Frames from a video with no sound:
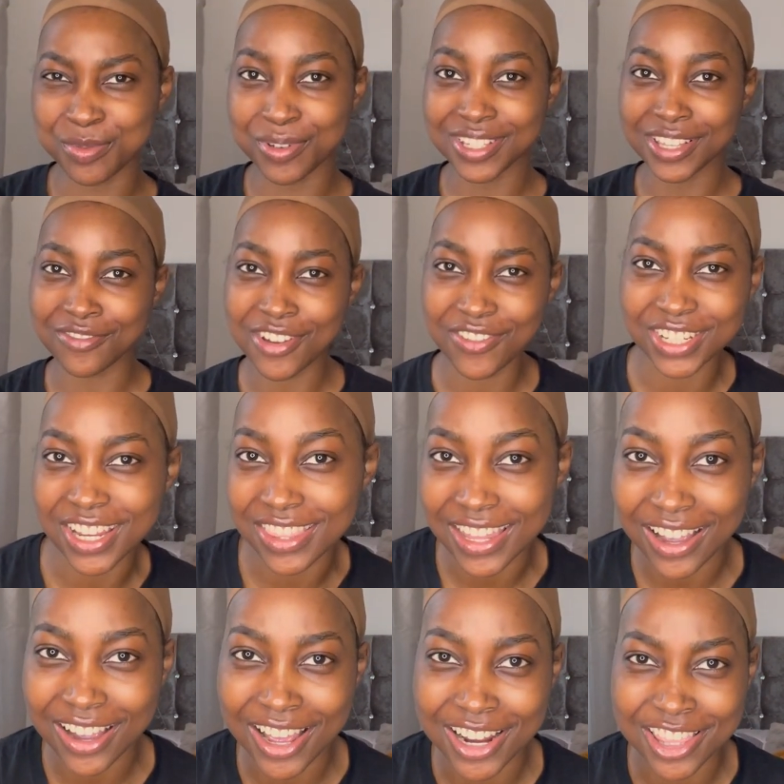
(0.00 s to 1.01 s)
because I've never done
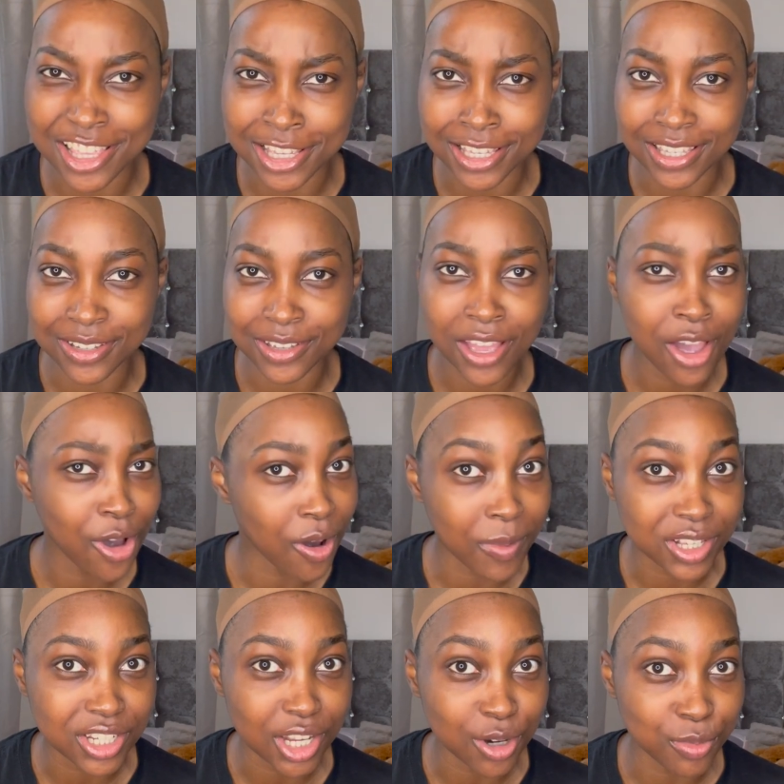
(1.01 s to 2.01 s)
that kind of thing here on
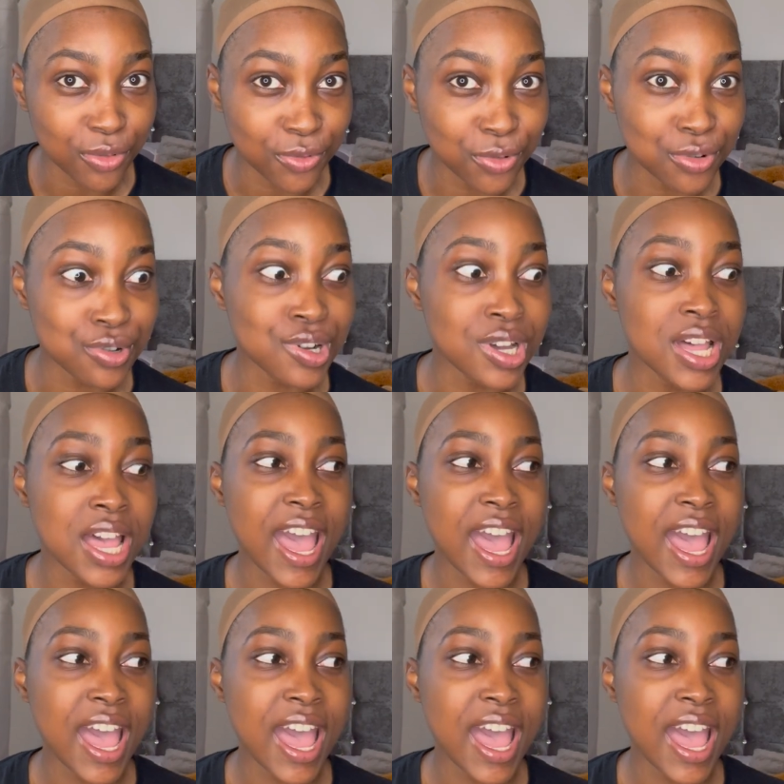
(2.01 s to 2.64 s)
my channel before.